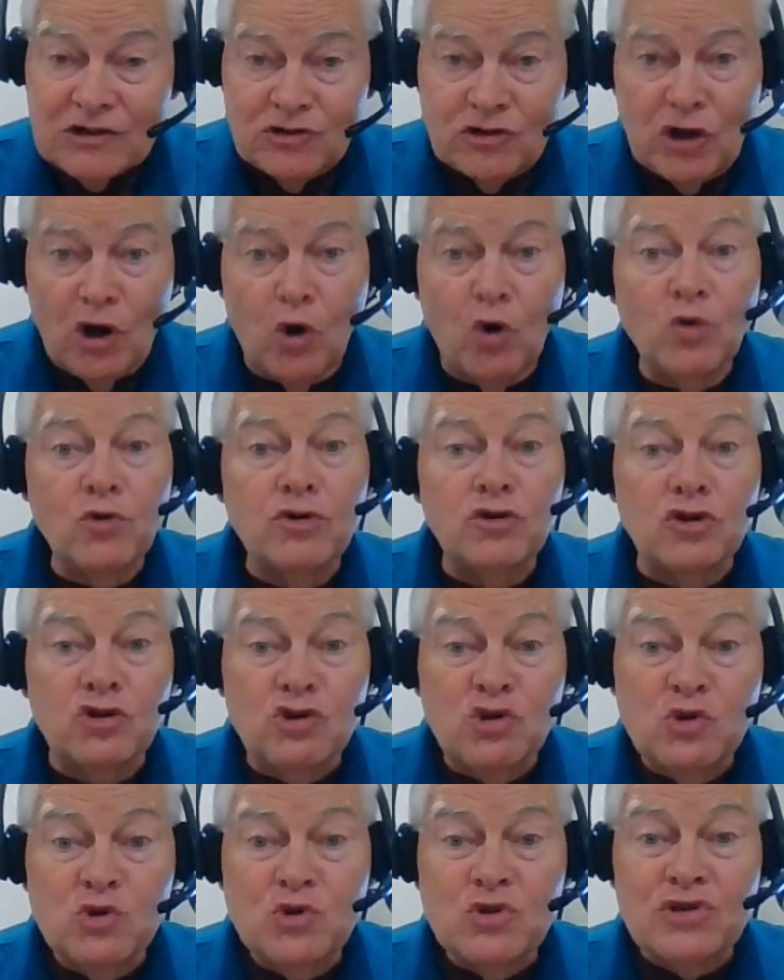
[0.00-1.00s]
Don't
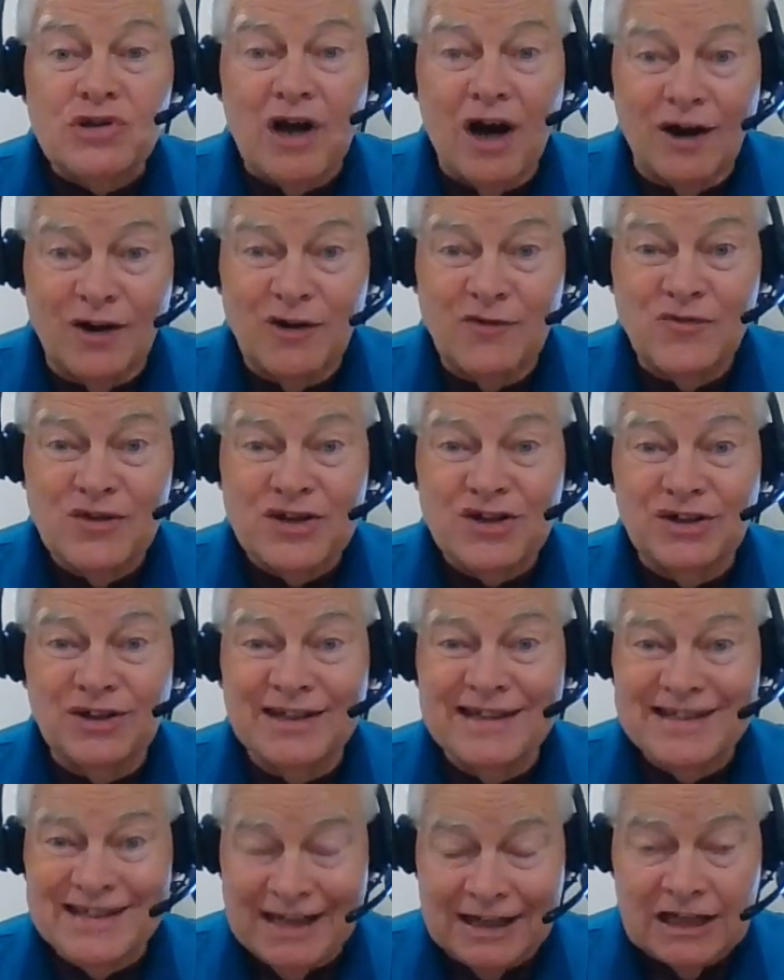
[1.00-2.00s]
use
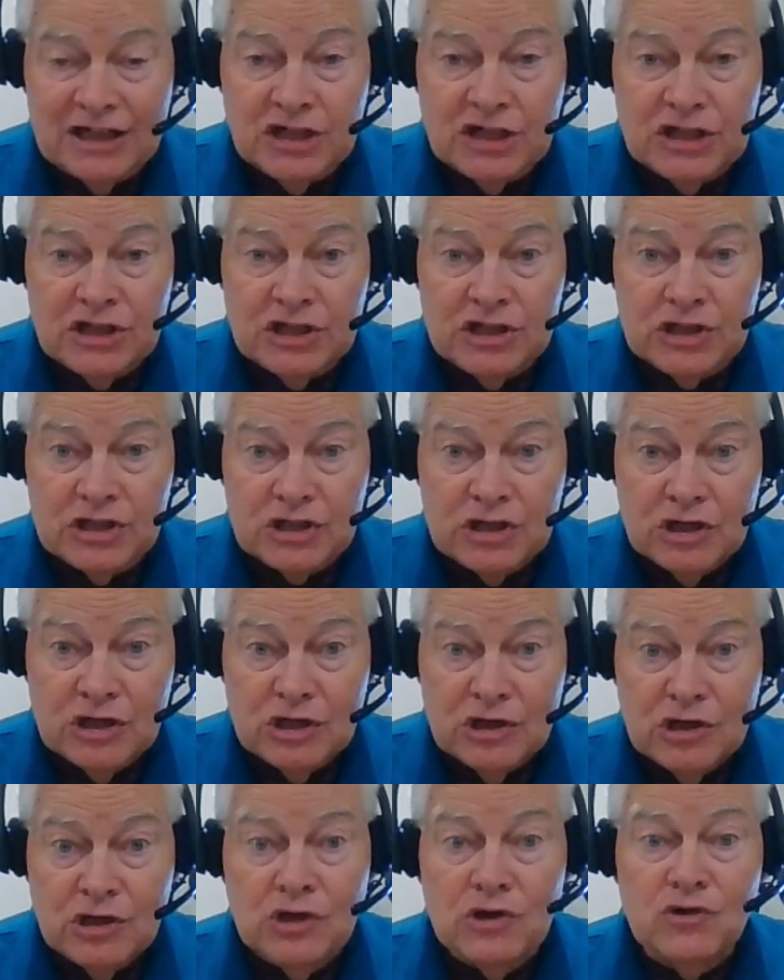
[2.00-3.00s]
artificial intelligence.
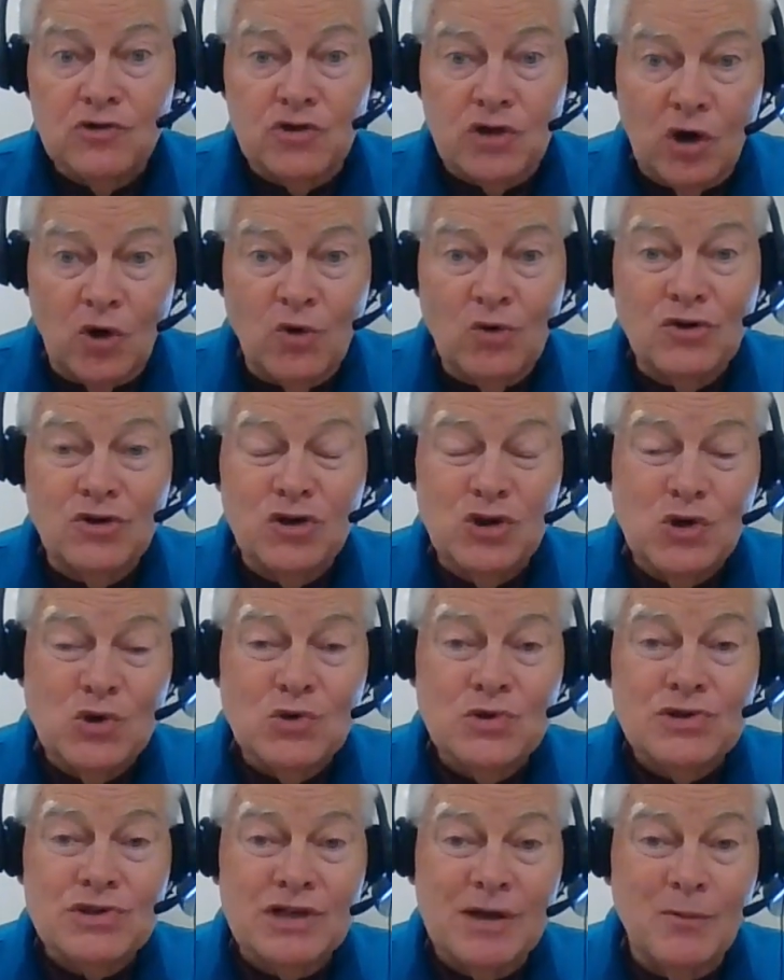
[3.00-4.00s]
Don't
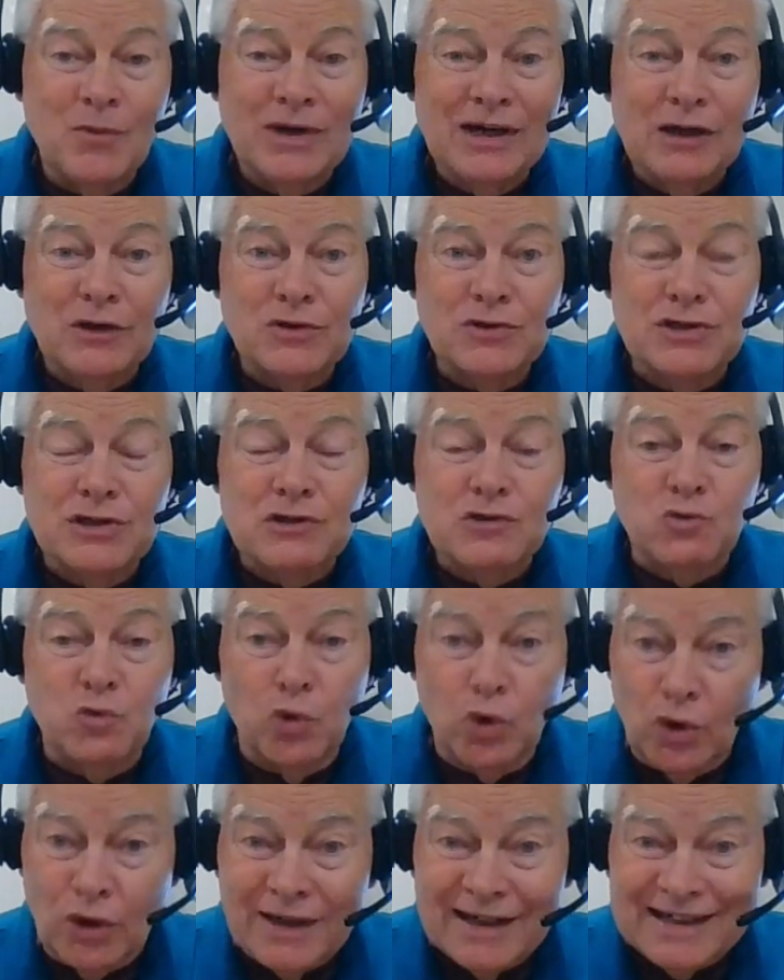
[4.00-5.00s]
use someone else's
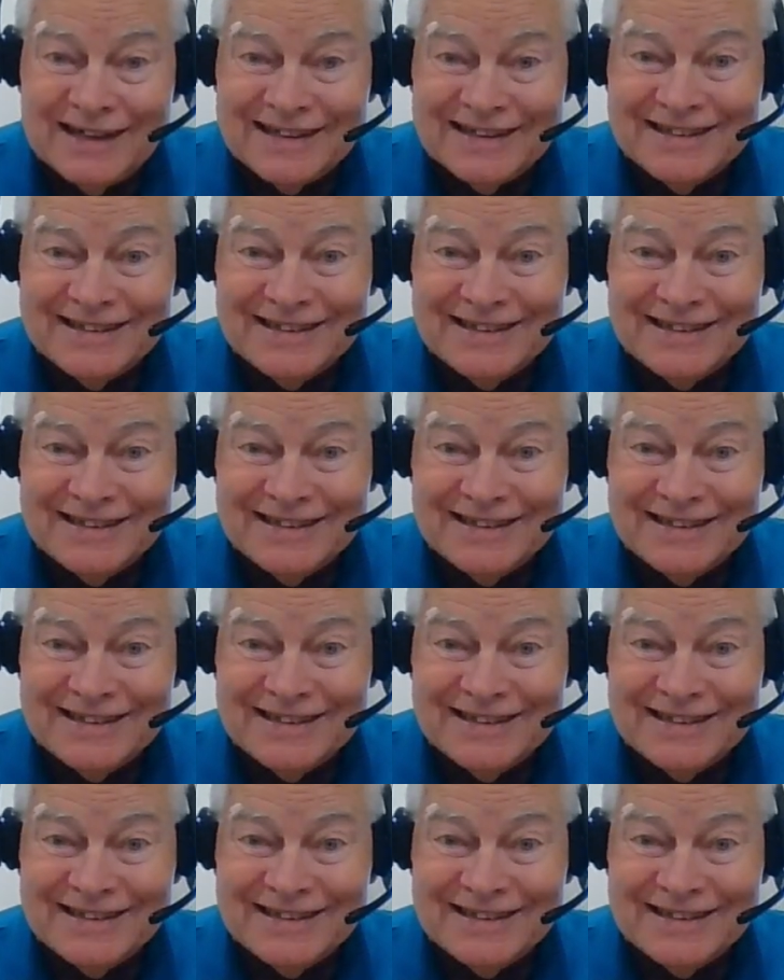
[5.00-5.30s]
work,